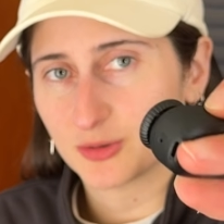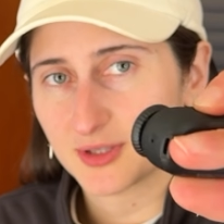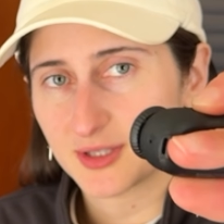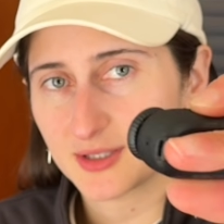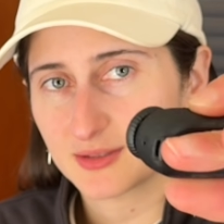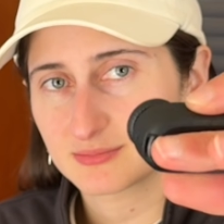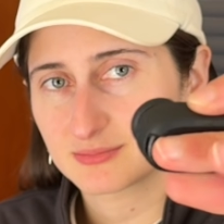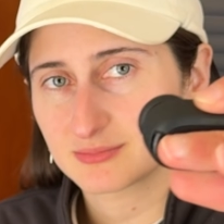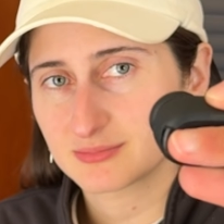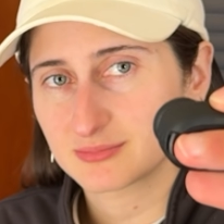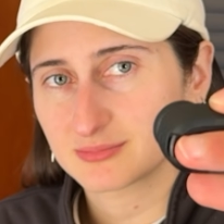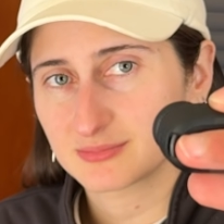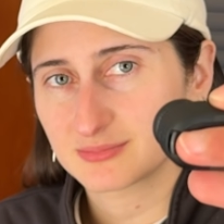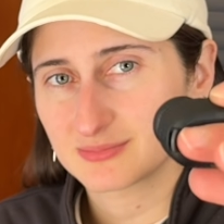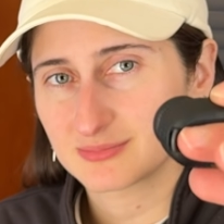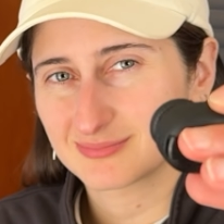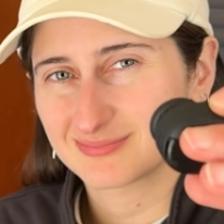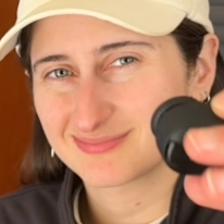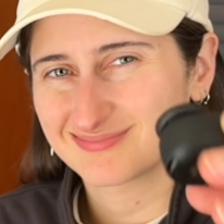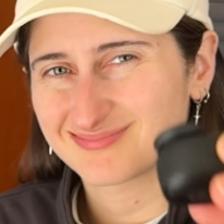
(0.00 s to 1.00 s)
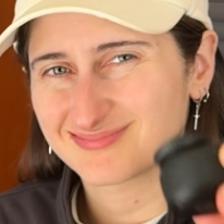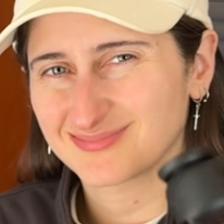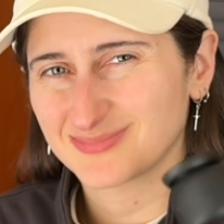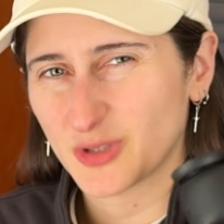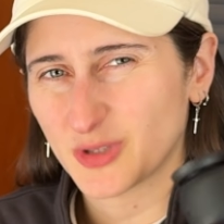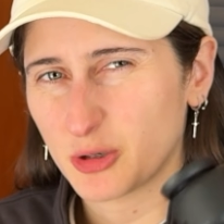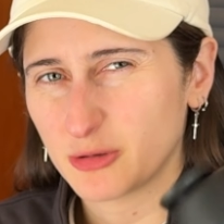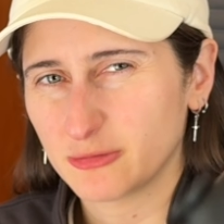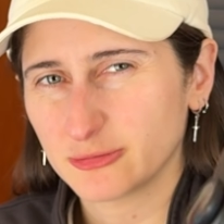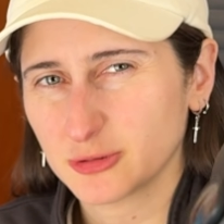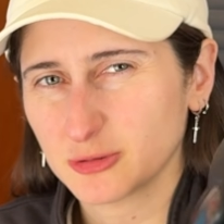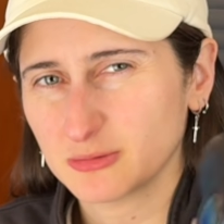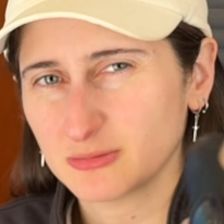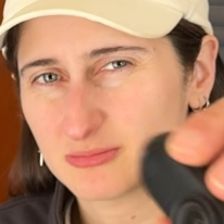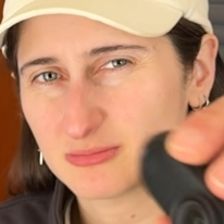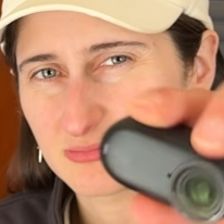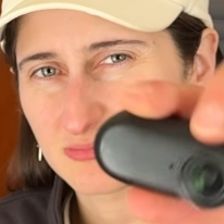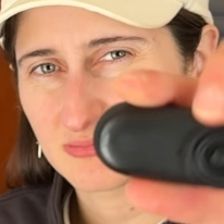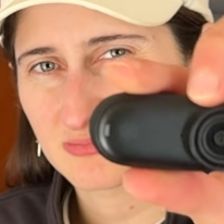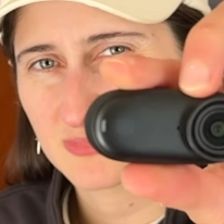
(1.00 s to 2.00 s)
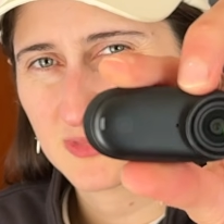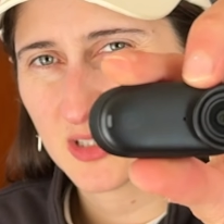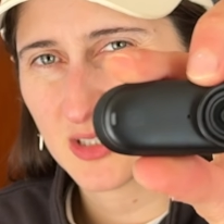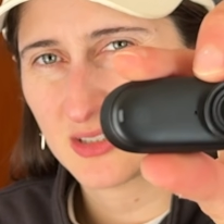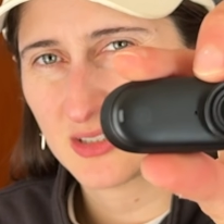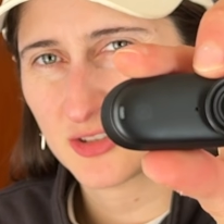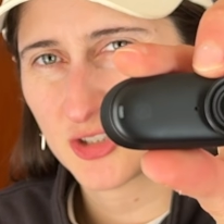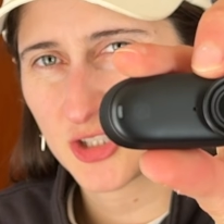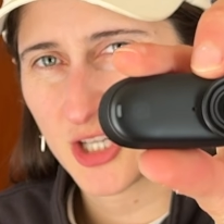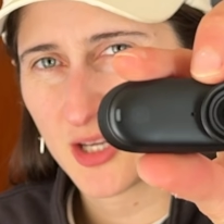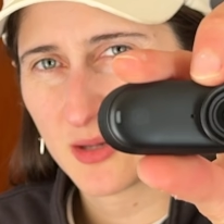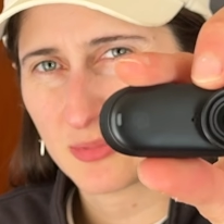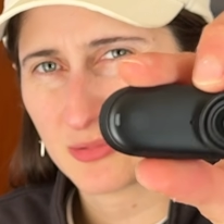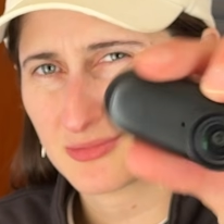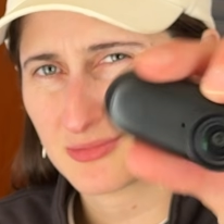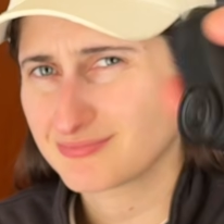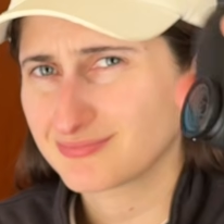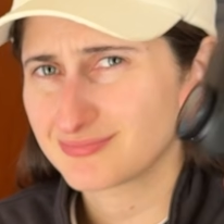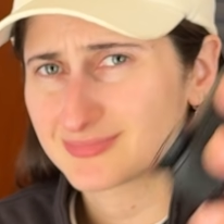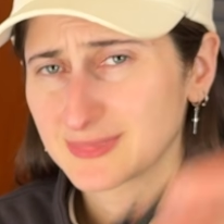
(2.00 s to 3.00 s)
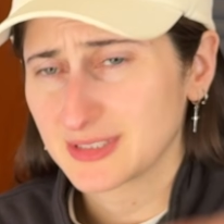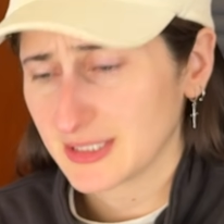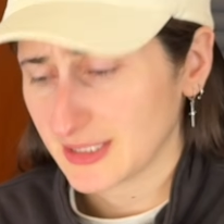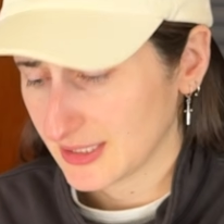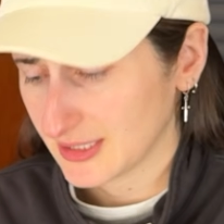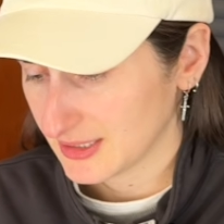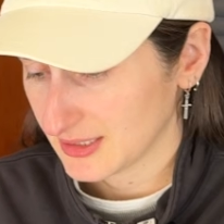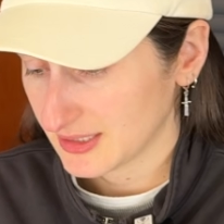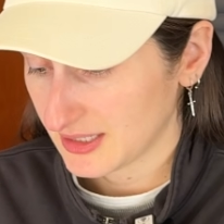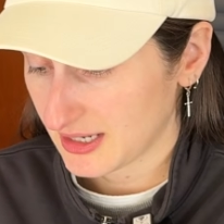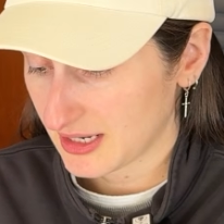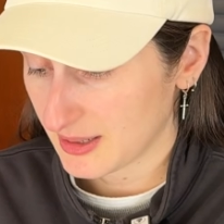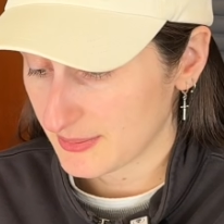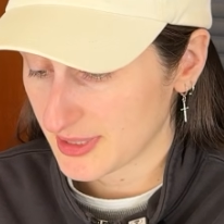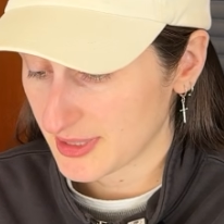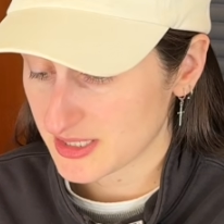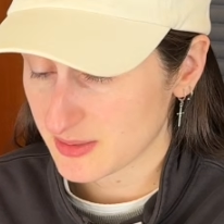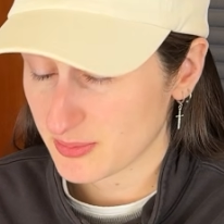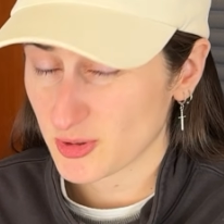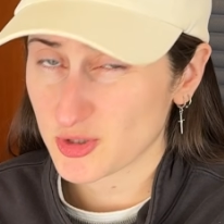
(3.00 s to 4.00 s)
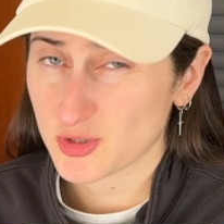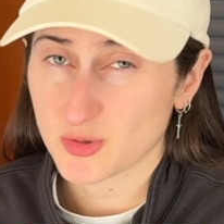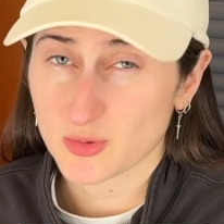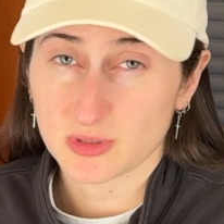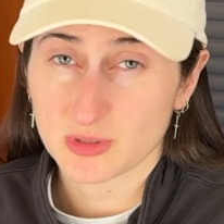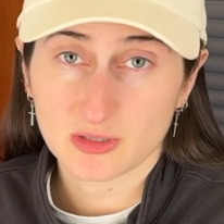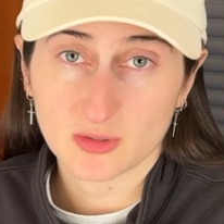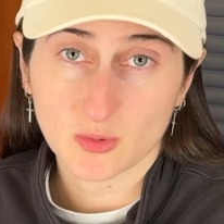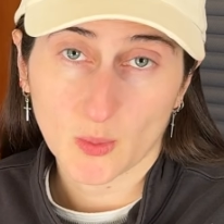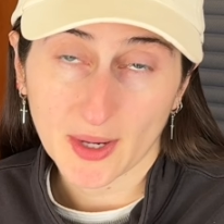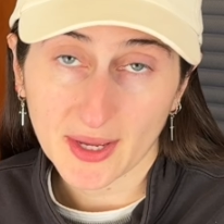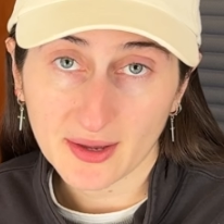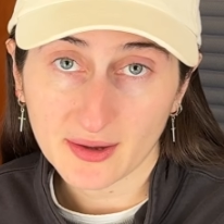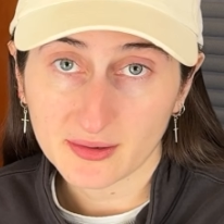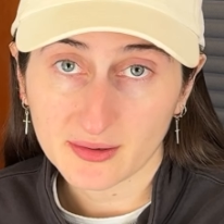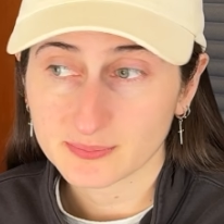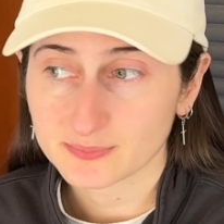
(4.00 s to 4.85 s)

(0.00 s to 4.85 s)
that? Oval kind of shape, as opposed to a square.